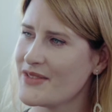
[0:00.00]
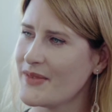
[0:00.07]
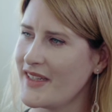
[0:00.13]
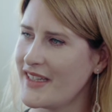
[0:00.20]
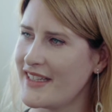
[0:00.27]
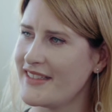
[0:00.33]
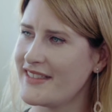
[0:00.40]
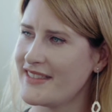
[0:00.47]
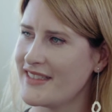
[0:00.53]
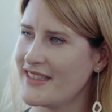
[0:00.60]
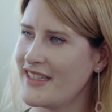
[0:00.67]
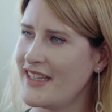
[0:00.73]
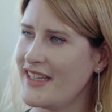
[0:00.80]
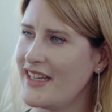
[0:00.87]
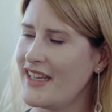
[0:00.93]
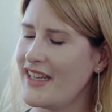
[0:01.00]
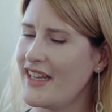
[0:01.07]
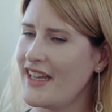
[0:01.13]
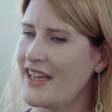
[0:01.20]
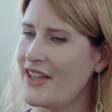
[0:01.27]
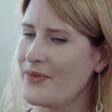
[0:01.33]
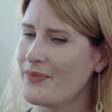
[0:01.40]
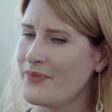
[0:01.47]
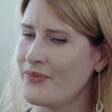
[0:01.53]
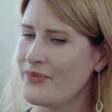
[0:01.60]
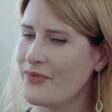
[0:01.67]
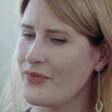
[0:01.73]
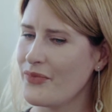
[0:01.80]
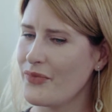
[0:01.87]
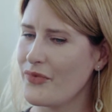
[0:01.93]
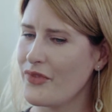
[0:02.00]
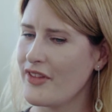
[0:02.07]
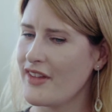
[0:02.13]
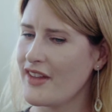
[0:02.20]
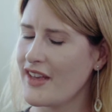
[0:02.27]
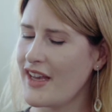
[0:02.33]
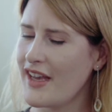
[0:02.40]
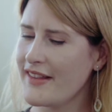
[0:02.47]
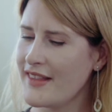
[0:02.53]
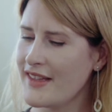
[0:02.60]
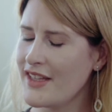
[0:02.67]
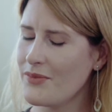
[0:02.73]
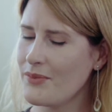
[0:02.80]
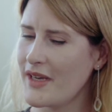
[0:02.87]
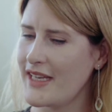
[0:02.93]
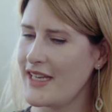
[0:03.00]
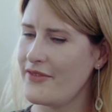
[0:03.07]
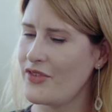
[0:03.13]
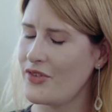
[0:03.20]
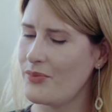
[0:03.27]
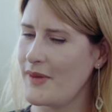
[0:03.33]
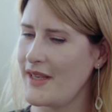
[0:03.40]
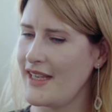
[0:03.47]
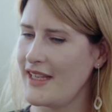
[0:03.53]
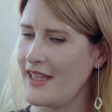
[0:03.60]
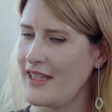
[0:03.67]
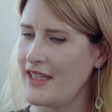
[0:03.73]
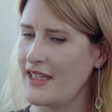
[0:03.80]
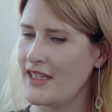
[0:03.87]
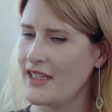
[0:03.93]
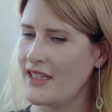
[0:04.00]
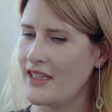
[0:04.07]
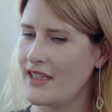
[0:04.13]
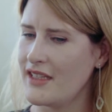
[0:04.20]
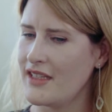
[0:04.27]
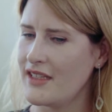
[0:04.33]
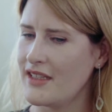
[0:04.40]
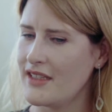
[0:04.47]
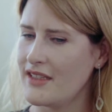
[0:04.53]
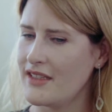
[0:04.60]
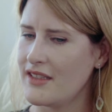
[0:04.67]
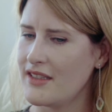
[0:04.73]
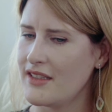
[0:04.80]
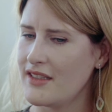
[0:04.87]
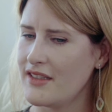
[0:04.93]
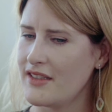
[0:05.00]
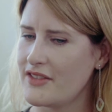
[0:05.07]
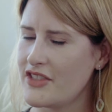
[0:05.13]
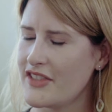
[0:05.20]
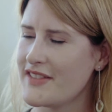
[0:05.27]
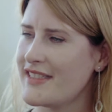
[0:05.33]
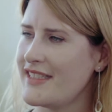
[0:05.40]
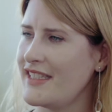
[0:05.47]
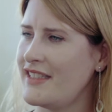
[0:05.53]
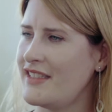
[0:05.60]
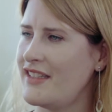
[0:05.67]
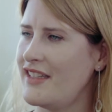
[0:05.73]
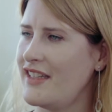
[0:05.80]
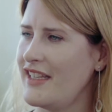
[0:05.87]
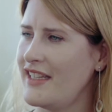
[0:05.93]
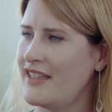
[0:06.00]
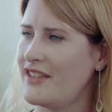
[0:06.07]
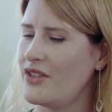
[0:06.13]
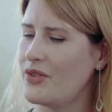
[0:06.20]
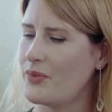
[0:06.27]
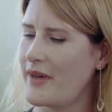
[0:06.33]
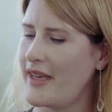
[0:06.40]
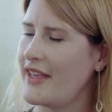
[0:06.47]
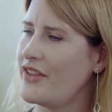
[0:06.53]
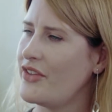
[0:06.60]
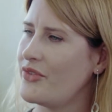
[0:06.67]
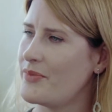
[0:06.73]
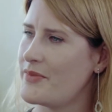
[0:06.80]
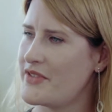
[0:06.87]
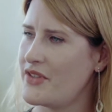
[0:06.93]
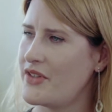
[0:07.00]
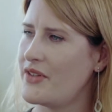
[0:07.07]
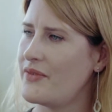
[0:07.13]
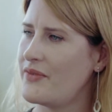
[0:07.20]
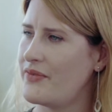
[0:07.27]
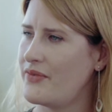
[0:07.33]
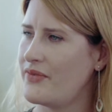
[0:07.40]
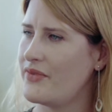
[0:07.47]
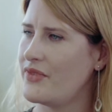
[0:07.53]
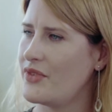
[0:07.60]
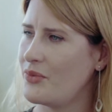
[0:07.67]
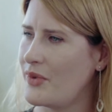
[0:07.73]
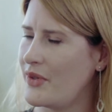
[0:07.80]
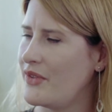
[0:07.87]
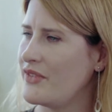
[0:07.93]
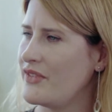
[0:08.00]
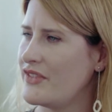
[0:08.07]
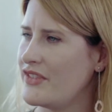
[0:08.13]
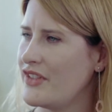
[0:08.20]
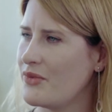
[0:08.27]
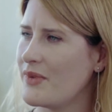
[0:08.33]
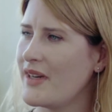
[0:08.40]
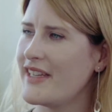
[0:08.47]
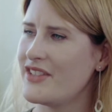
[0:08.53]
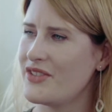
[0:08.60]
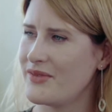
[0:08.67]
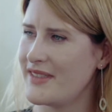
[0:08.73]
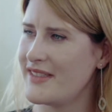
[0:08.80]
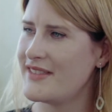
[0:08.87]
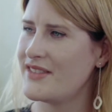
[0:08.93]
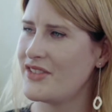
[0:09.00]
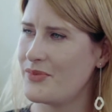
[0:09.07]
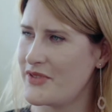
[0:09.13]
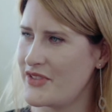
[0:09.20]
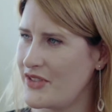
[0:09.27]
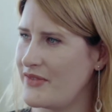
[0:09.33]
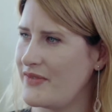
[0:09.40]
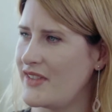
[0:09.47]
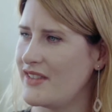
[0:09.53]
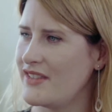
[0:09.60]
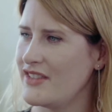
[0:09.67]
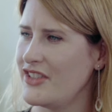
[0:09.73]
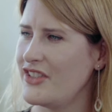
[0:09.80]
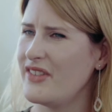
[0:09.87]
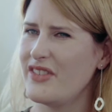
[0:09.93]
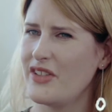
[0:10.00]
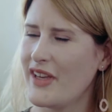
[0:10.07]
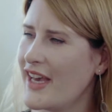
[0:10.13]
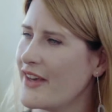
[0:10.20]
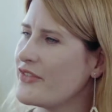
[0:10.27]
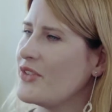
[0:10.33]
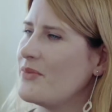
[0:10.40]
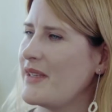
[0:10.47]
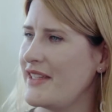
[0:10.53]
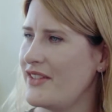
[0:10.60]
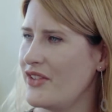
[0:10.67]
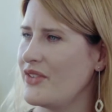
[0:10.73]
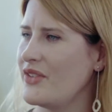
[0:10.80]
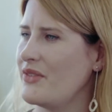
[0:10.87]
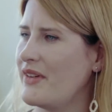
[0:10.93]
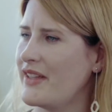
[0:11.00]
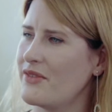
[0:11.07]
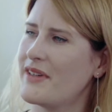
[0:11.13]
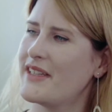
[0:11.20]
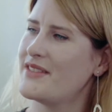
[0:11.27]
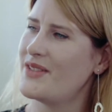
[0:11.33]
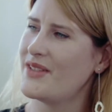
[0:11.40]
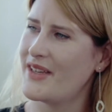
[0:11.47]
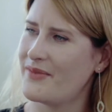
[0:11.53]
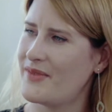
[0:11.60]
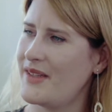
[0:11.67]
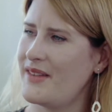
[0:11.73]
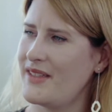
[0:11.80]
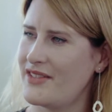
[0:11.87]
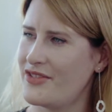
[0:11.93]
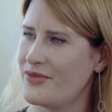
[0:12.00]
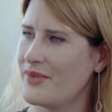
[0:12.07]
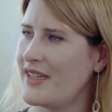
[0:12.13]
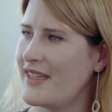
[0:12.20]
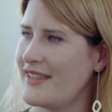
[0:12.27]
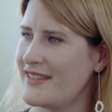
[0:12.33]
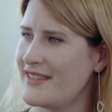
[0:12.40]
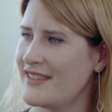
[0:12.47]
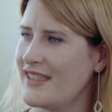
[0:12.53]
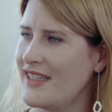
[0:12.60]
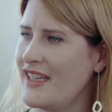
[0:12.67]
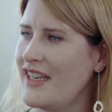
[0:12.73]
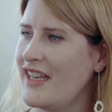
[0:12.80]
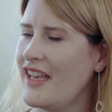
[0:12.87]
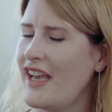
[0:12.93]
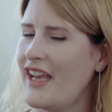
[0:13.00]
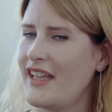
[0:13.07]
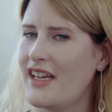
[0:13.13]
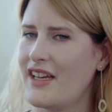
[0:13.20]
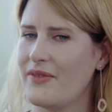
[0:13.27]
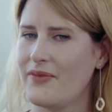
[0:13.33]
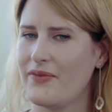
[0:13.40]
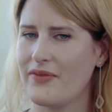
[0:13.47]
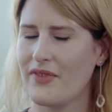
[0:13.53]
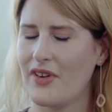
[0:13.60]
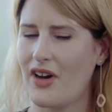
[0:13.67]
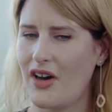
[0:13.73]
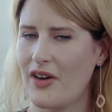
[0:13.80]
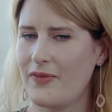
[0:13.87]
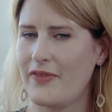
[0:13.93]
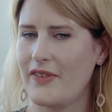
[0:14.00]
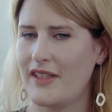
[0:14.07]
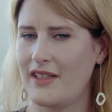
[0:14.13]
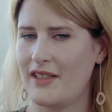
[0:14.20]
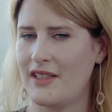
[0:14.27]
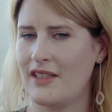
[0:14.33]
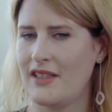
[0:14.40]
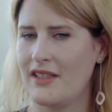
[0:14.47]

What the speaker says: right. I think it might even be just in the way you observe the world. A writer is an observer. You have to be, don't you? Otherwise you have nothing to write. Mm. And I've often